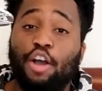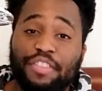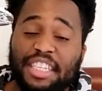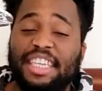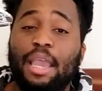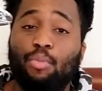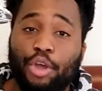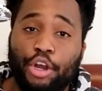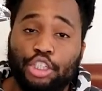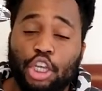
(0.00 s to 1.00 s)
of these game
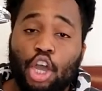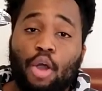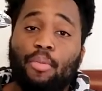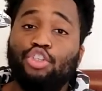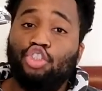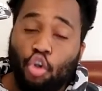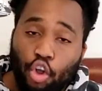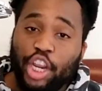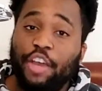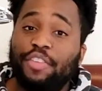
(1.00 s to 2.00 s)
winners,
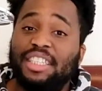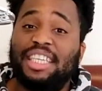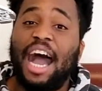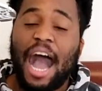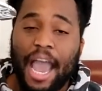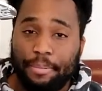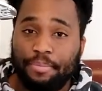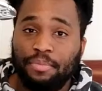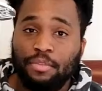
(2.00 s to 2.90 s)
majority of the time,